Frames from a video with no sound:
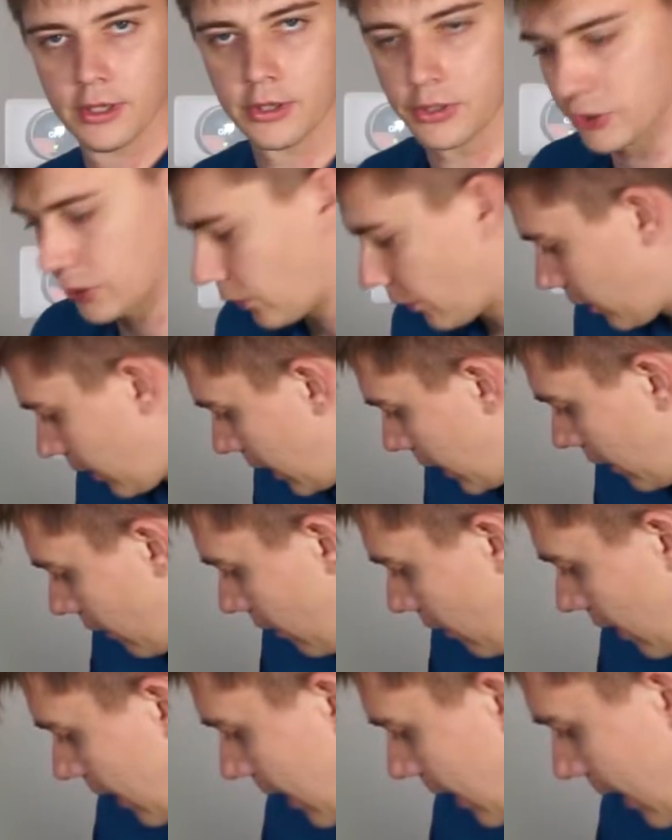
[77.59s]
So here
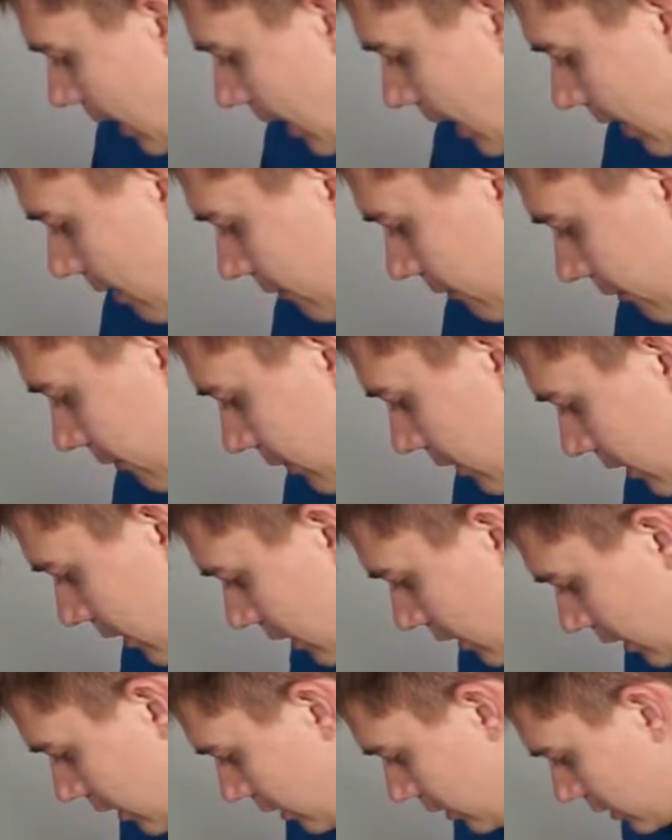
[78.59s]
I have
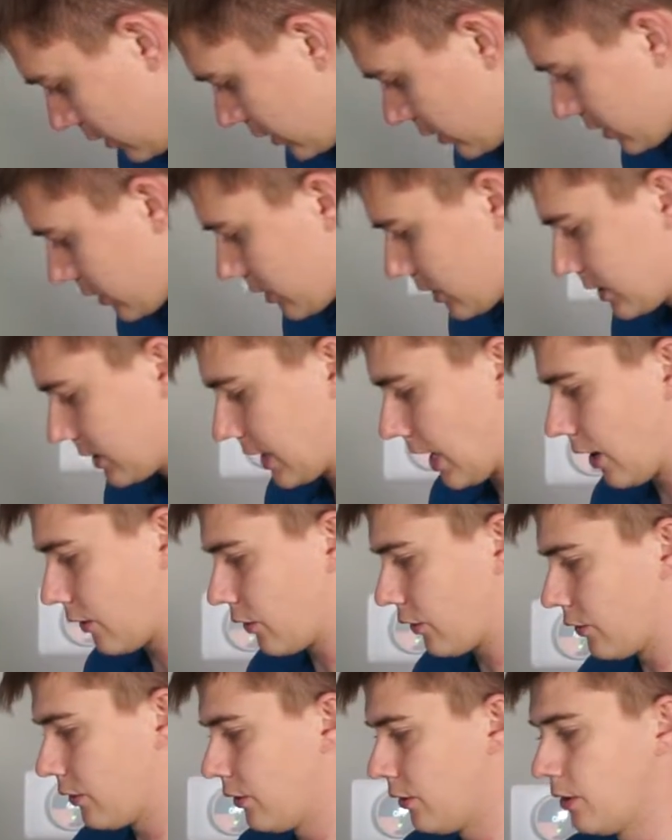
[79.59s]
just a
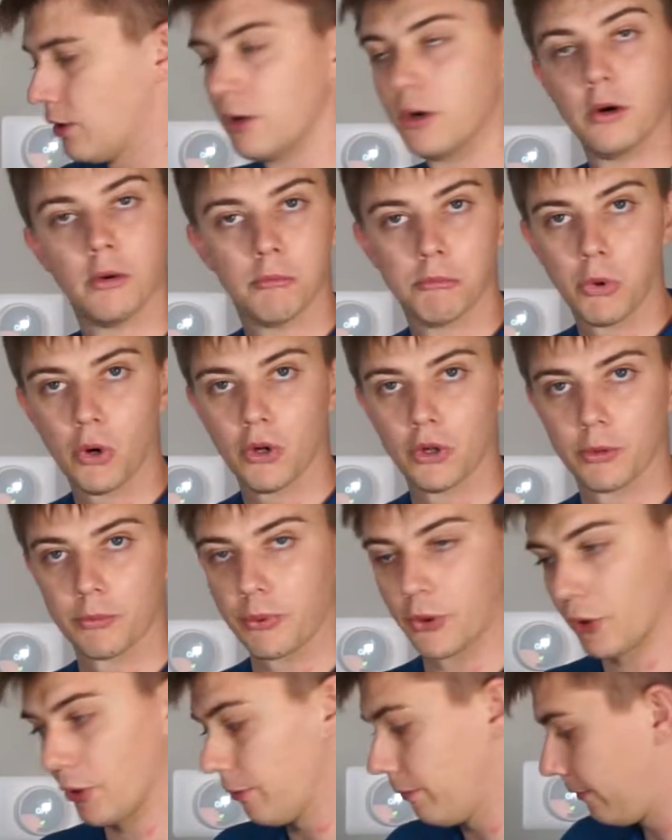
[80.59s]
standard boiler
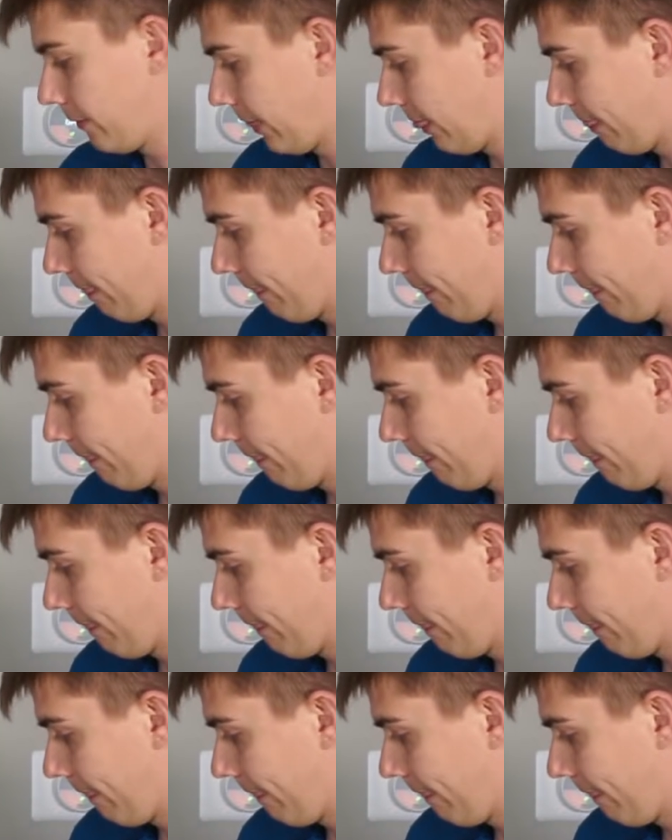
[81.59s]
probe,